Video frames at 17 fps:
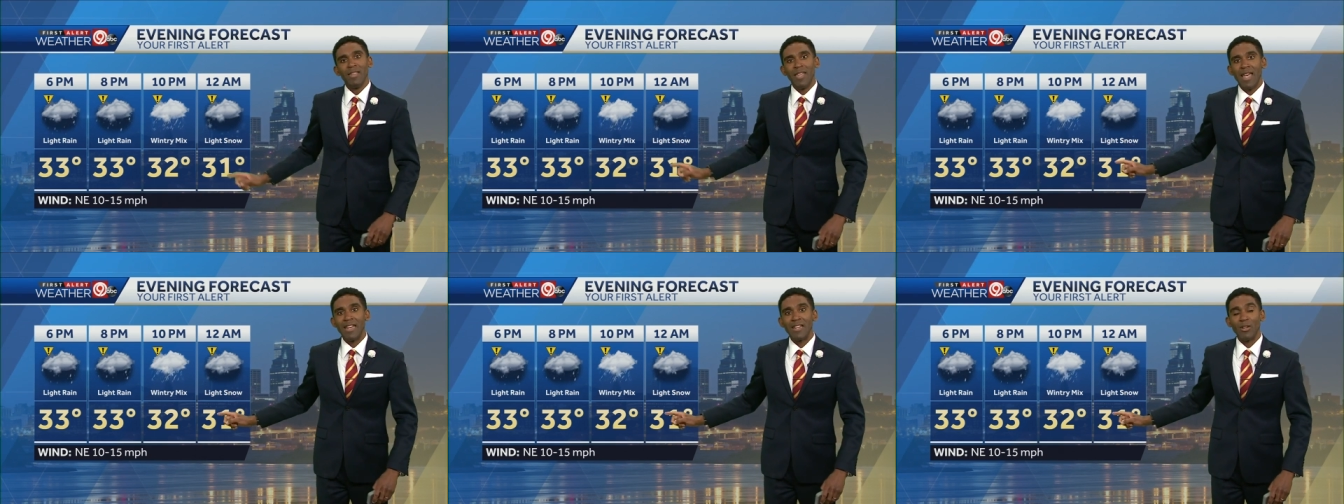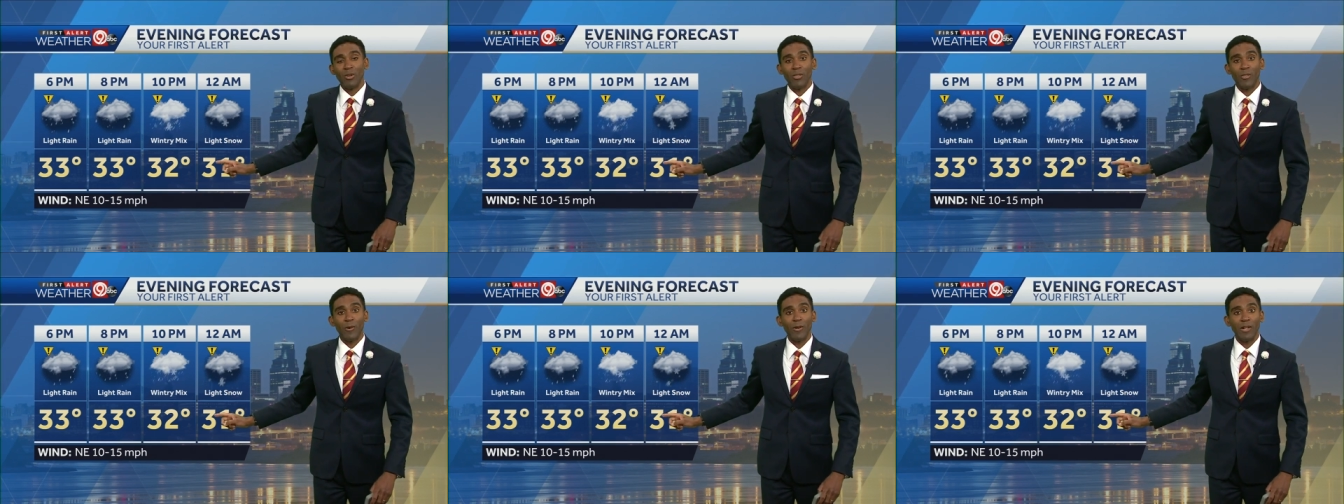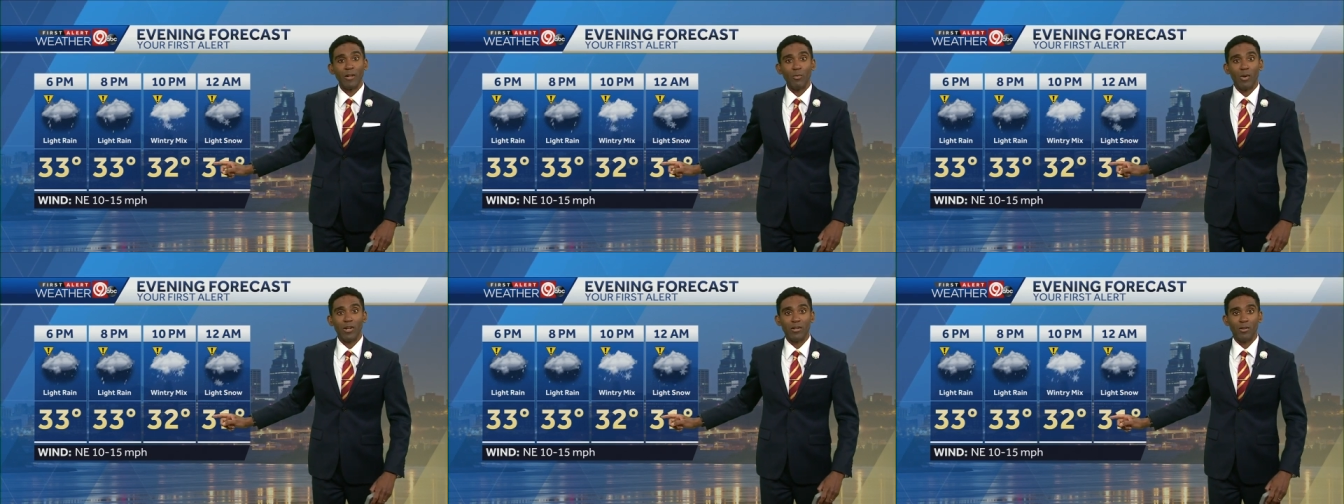and near
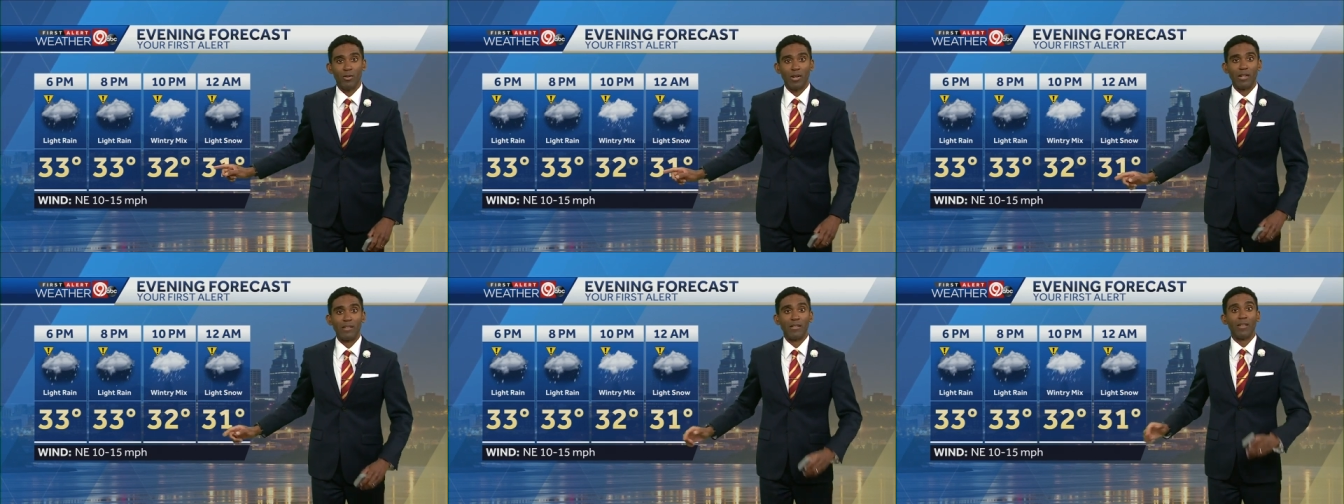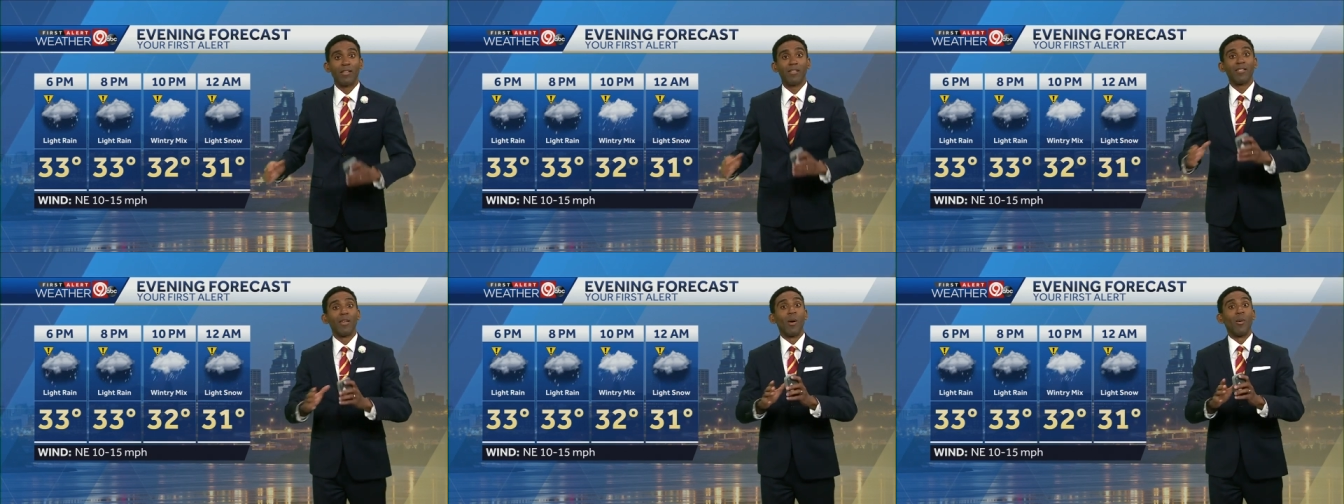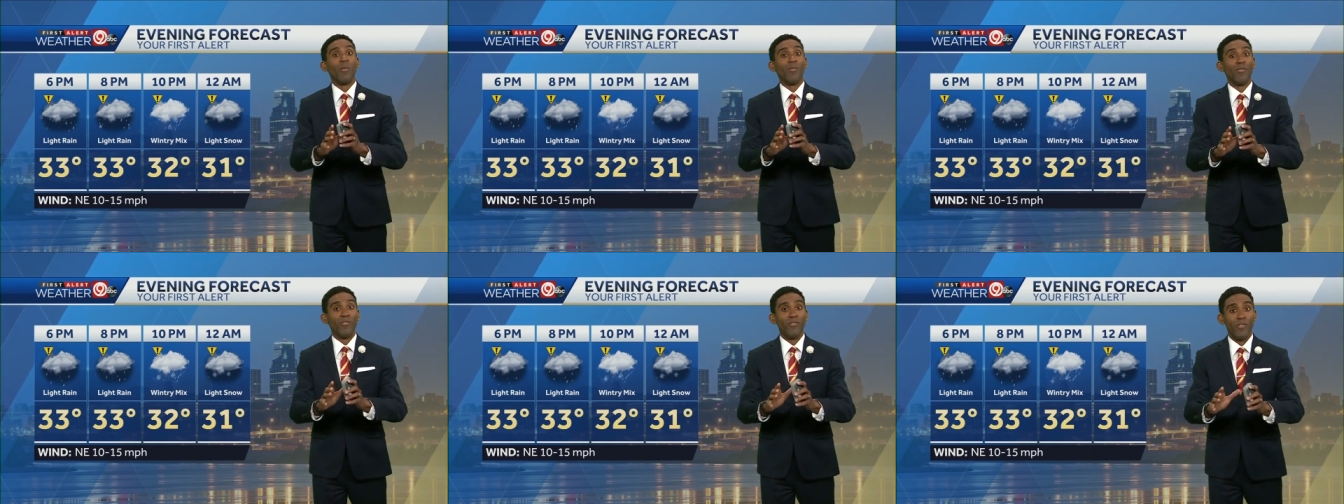thirty-one degrees.
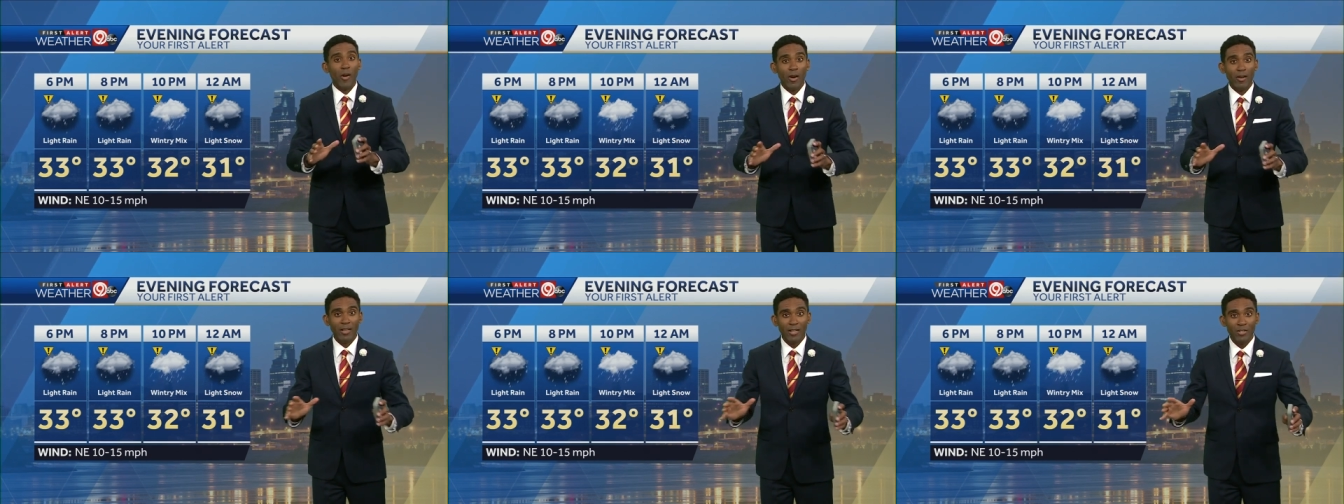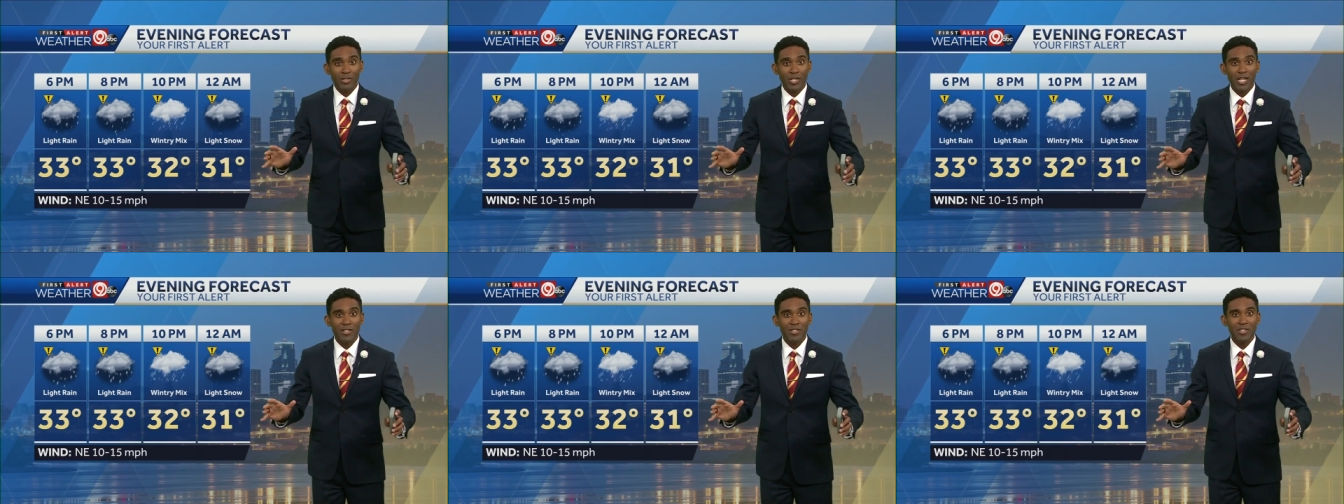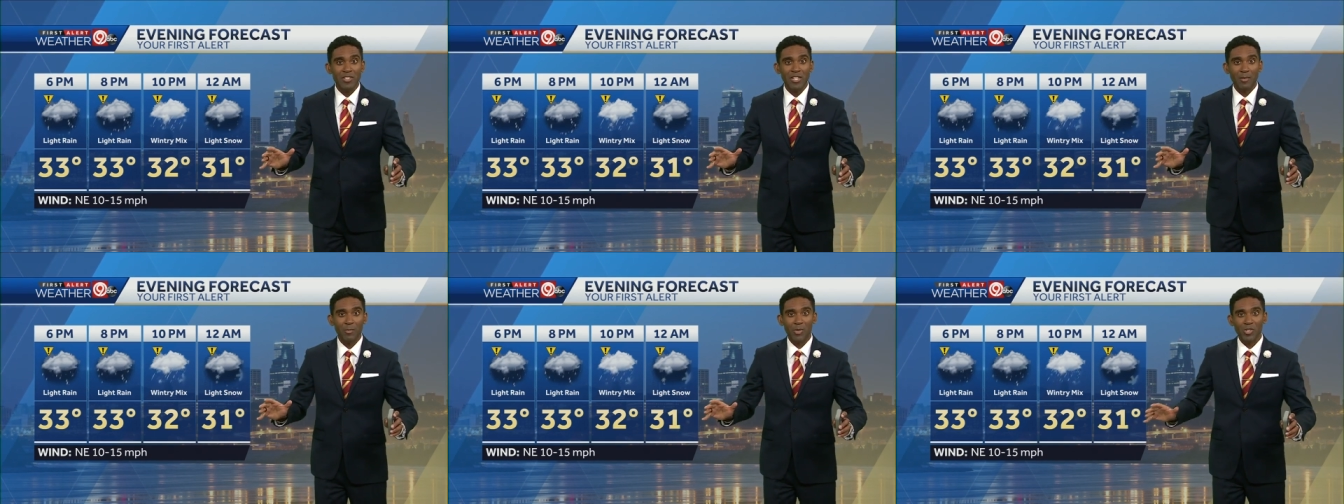So very little change
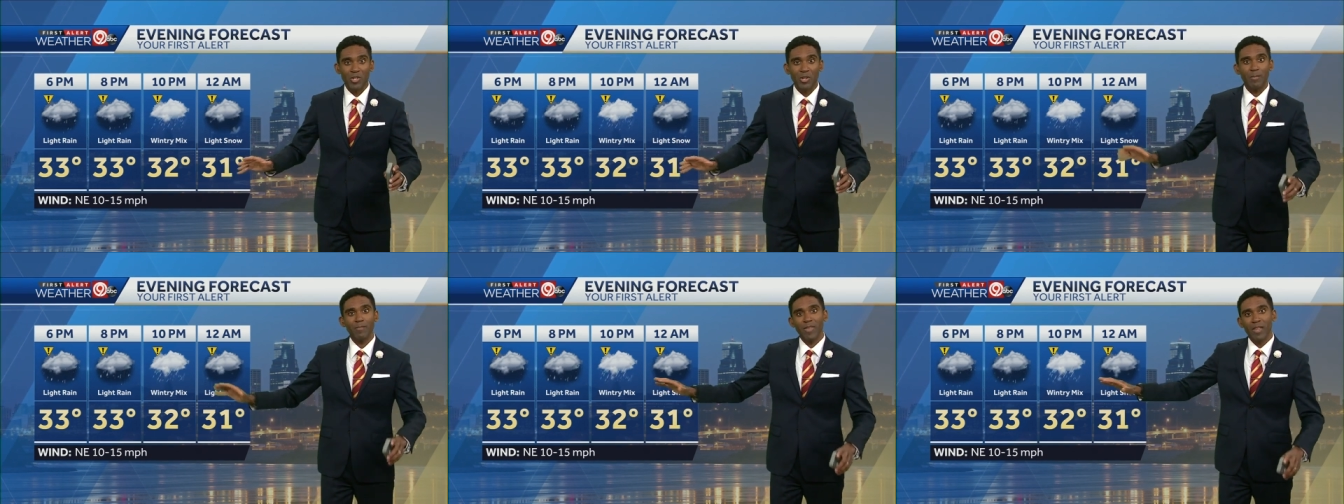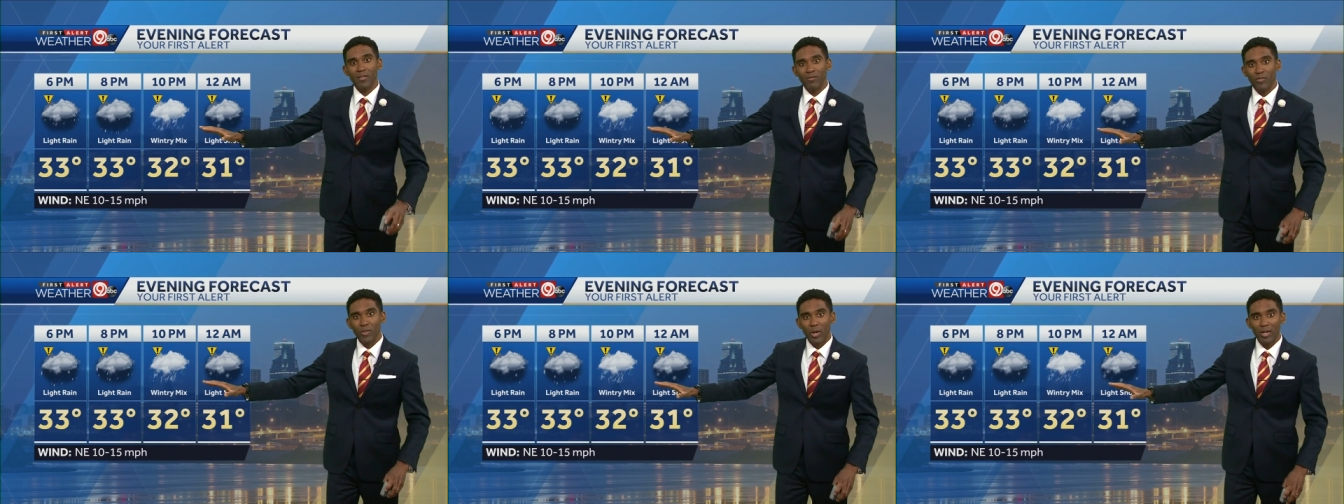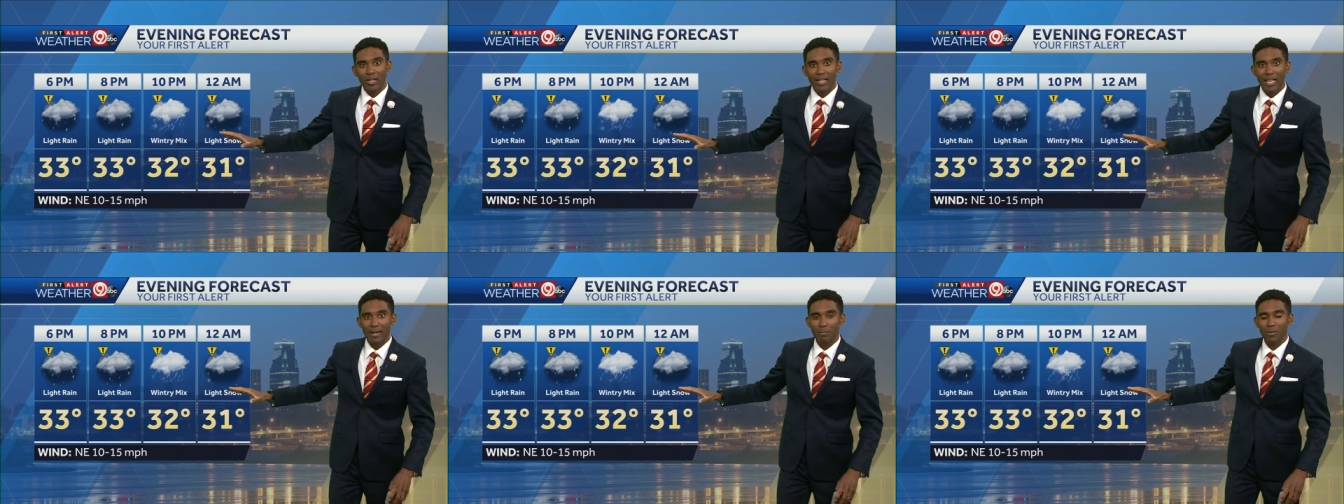in temperature,
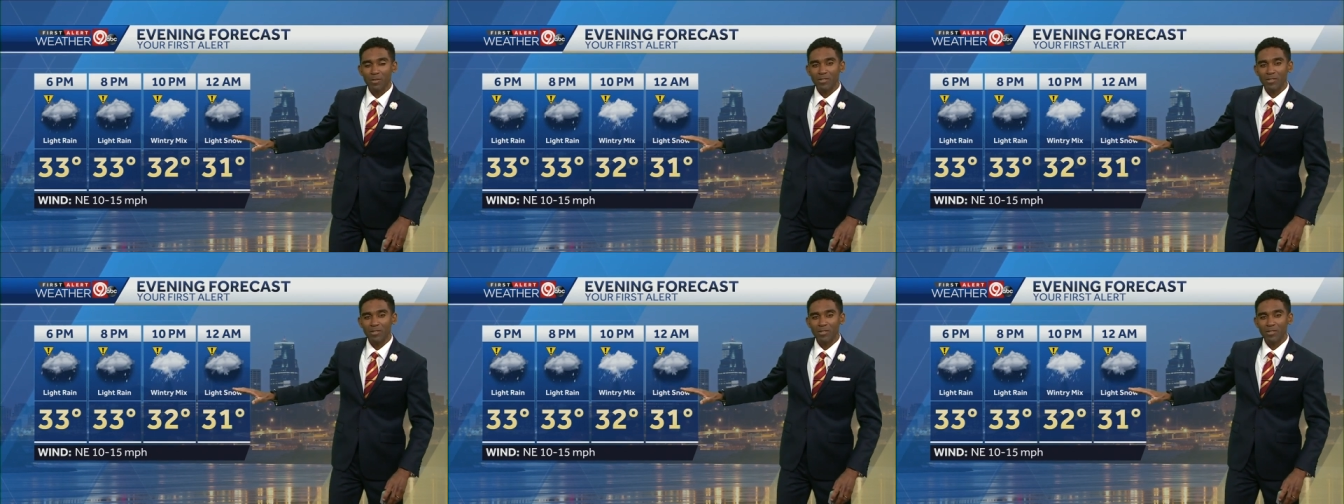very light